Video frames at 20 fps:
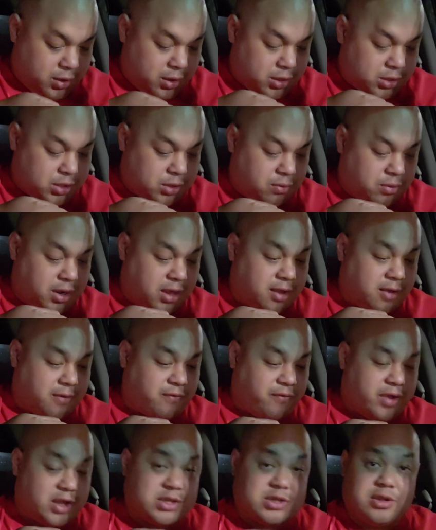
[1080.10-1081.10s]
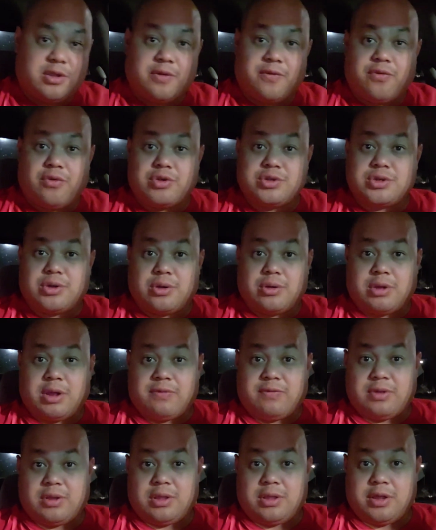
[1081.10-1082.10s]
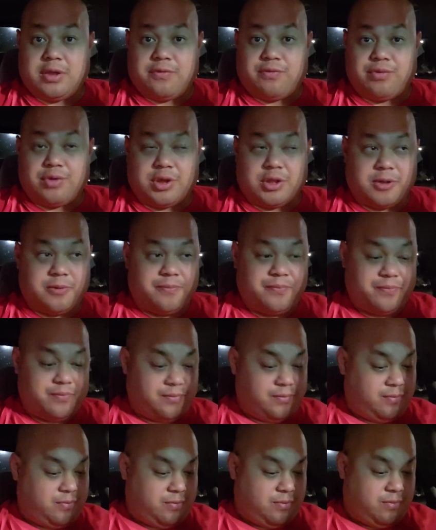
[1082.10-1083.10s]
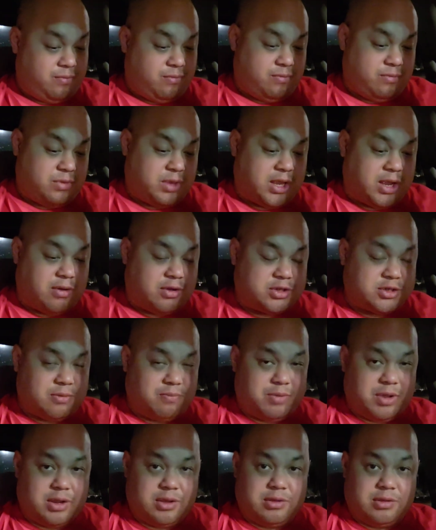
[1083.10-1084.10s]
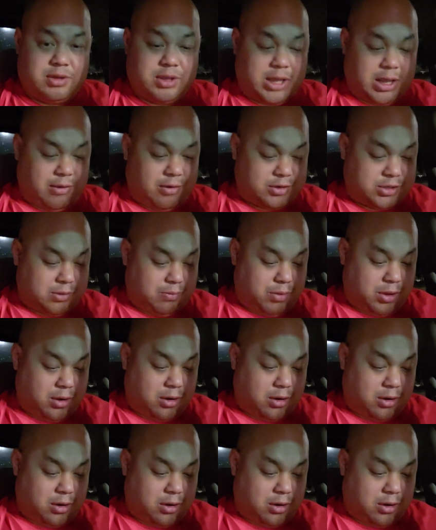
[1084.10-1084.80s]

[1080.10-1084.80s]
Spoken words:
So when I confessed to the first girl I fell in love with, that was a big